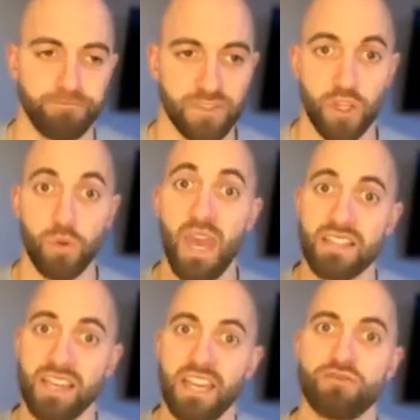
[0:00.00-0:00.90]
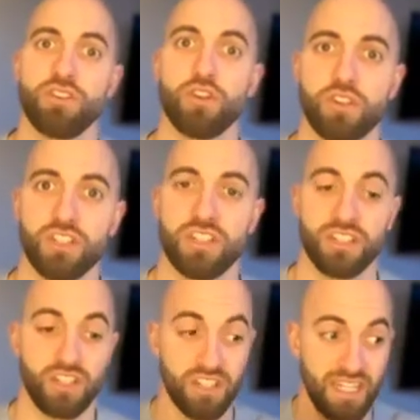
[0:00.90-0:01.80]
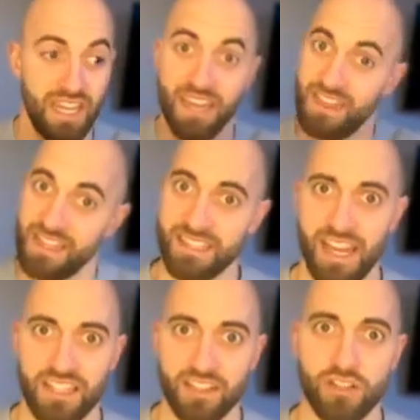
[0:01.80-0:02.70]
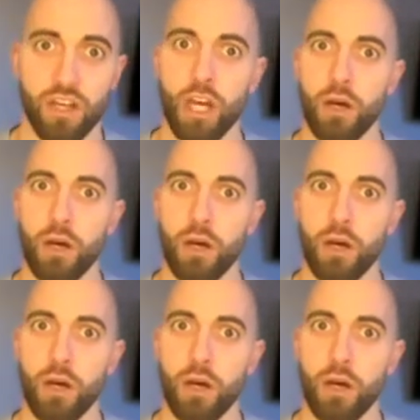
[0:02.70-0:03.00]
So yes, it is reductionist to see it in this sense,